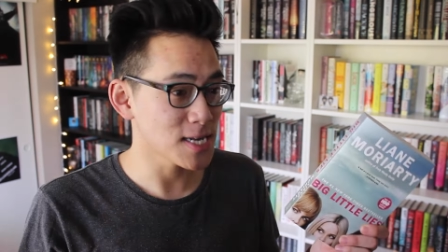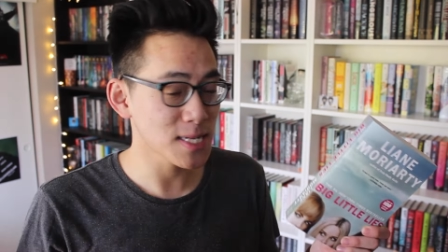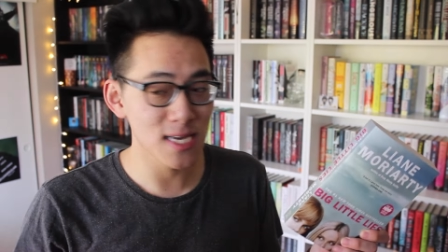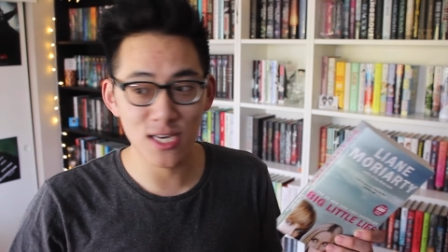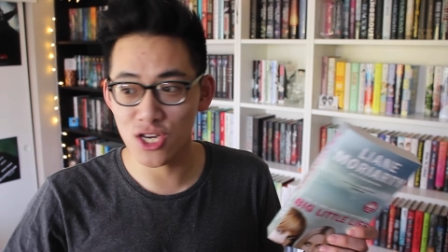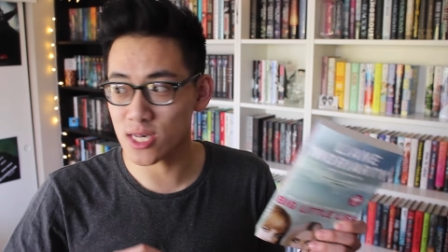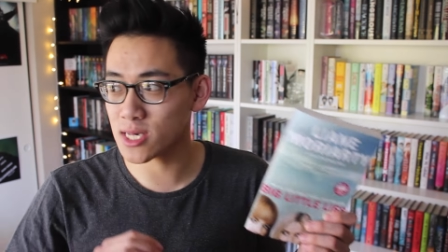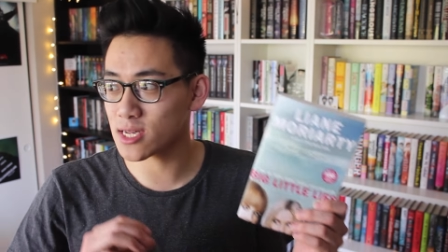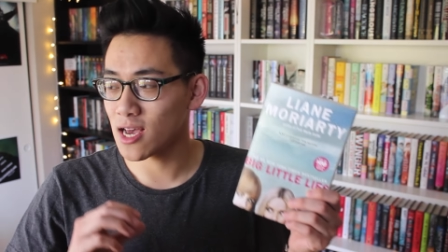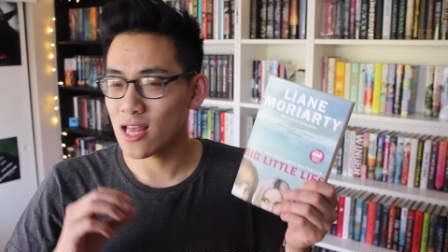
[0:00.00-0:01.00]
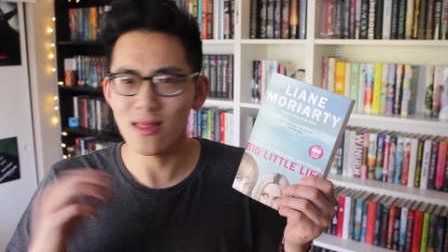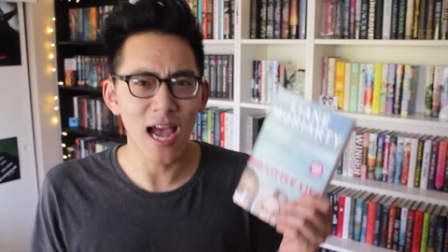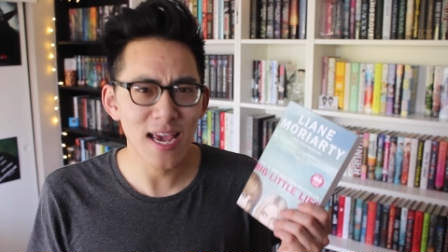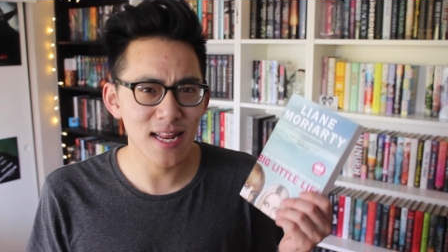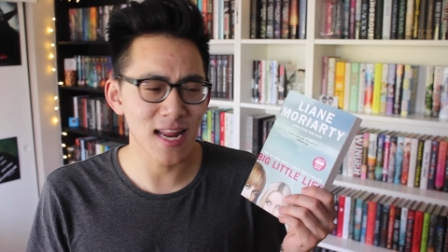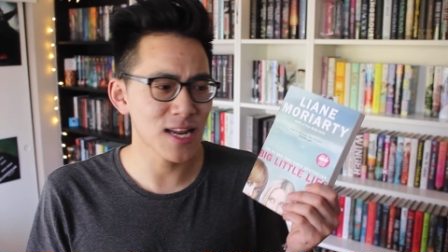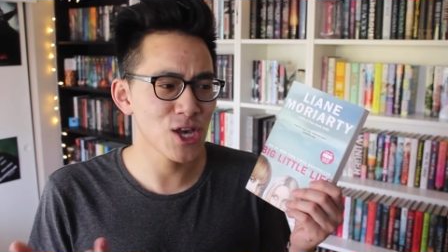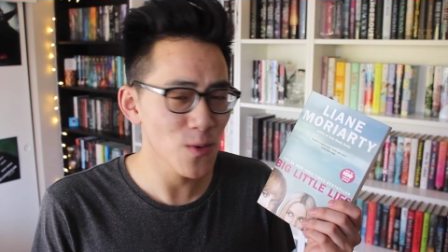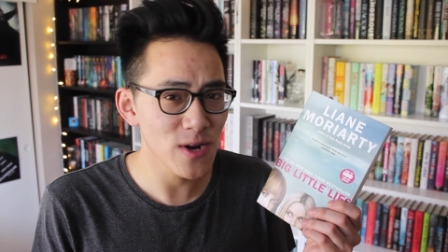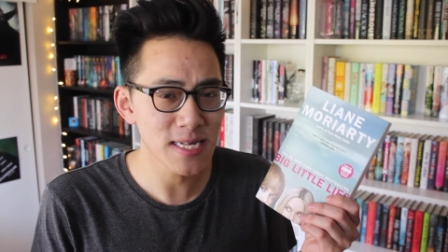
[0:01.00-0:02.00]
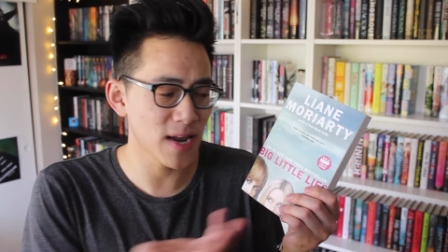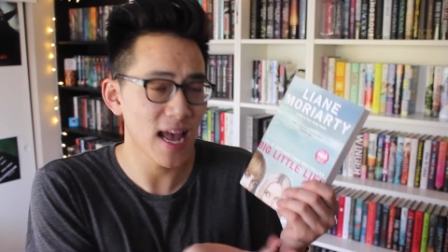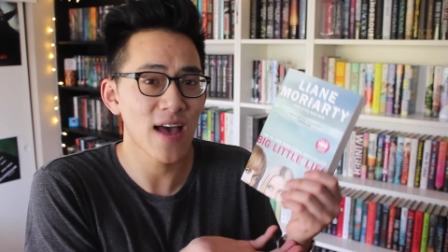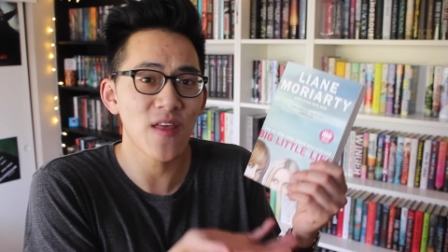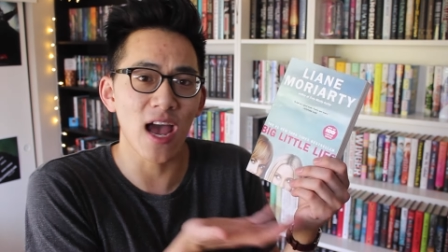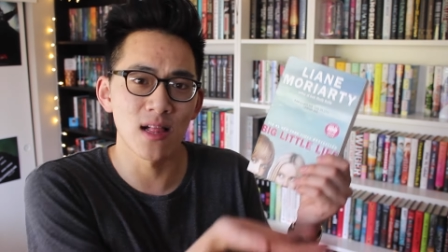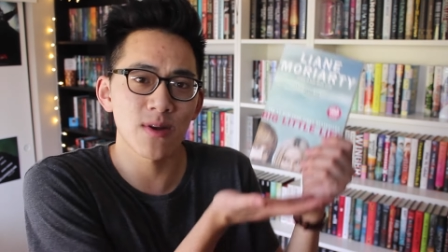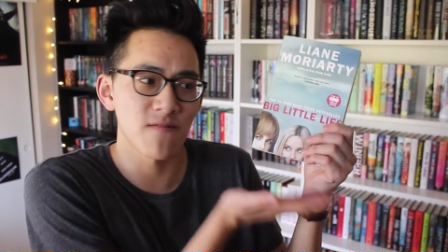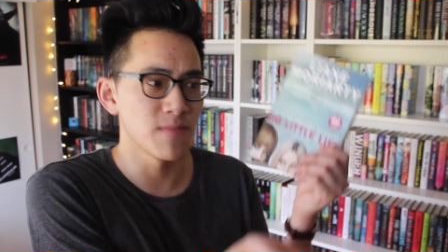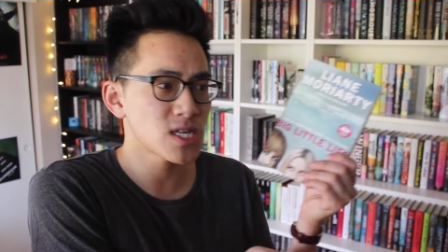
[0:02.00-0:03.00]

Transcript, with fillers: Honestly, just light and humorous, but it had the element of